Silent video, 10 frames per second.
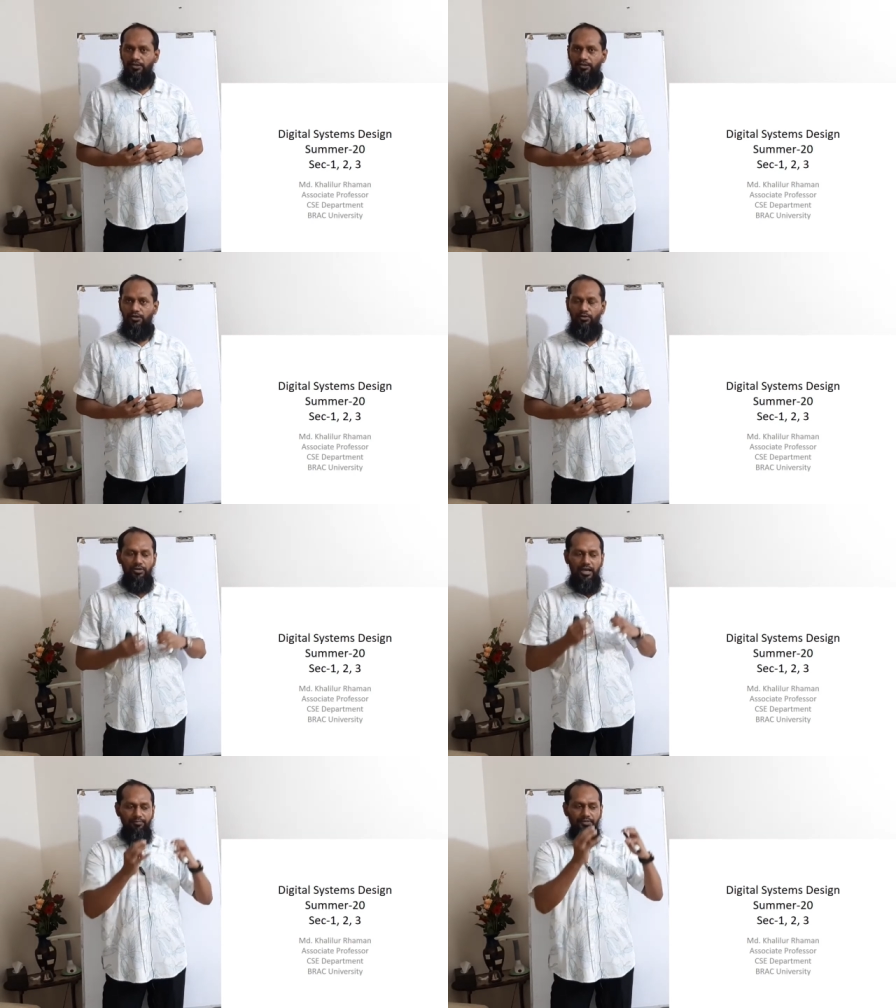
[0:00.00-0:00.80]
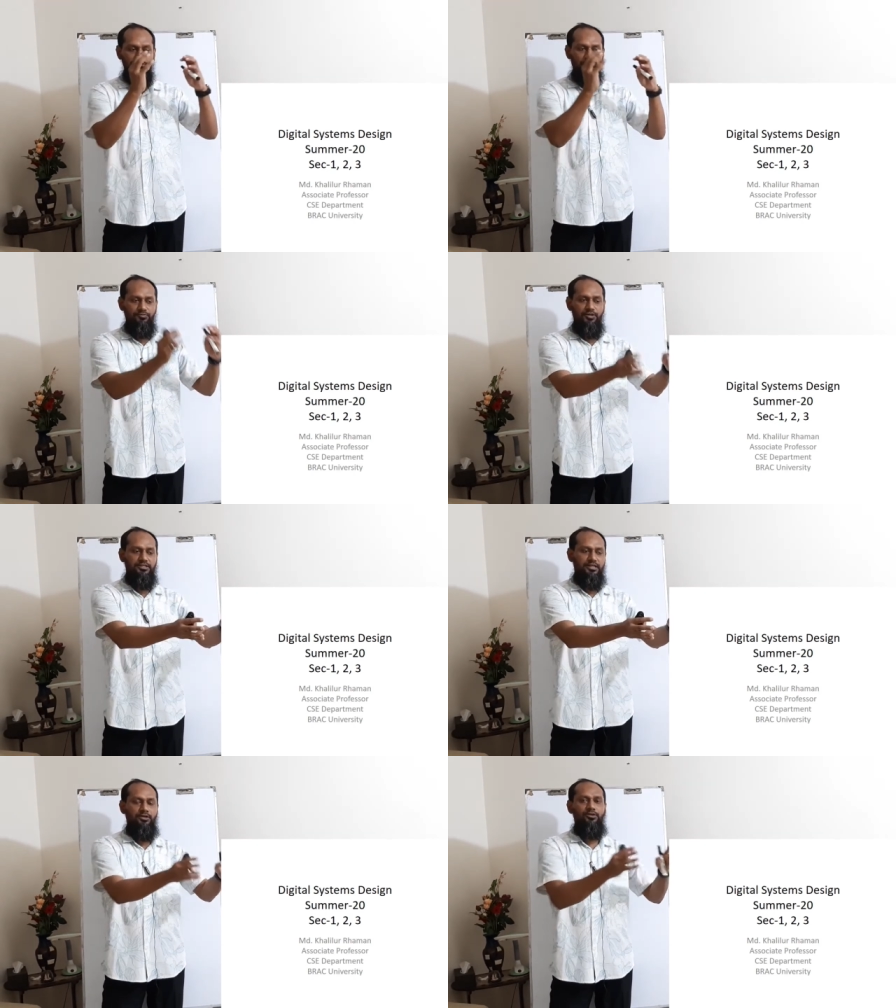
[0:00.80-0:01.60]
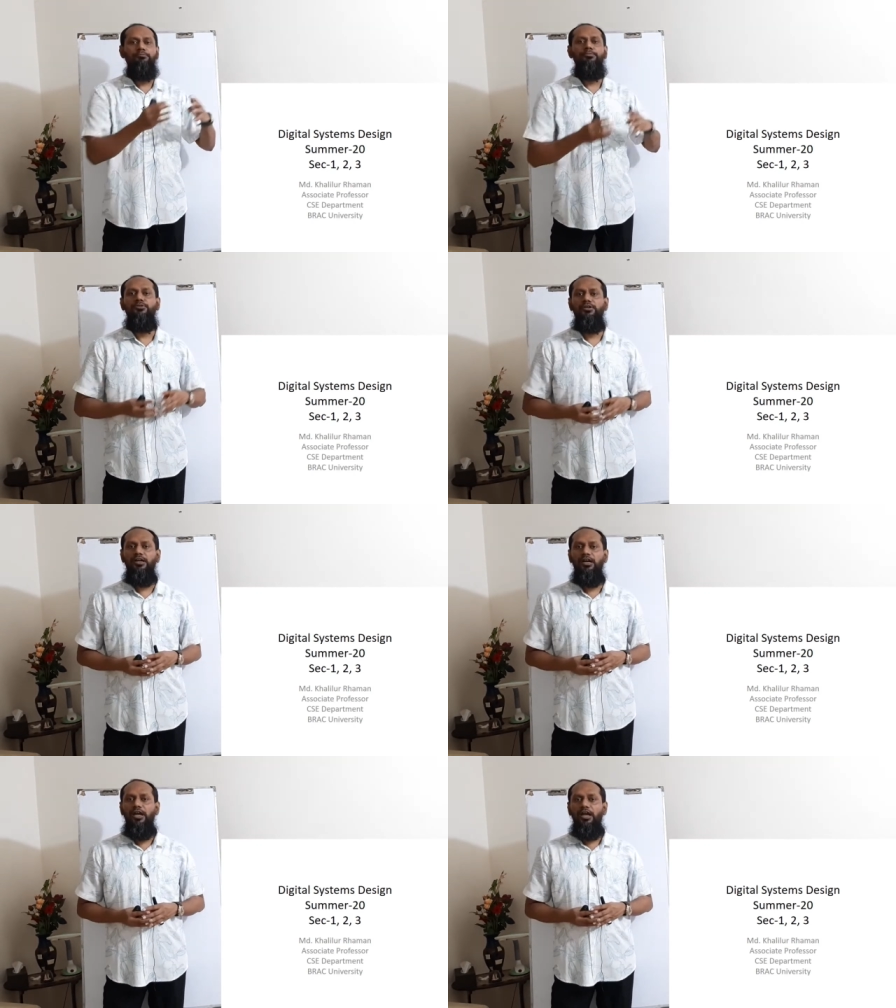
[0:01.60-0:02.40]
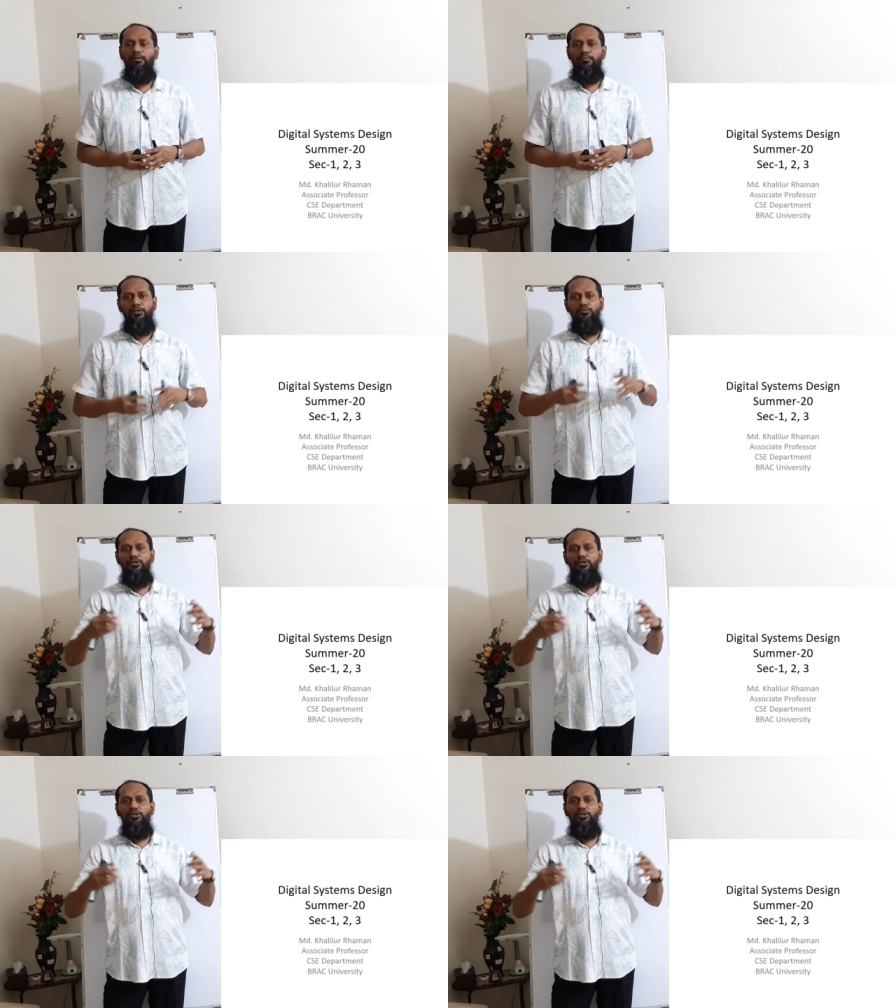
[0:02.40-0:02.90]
Okay, we have the software inside the computer, but we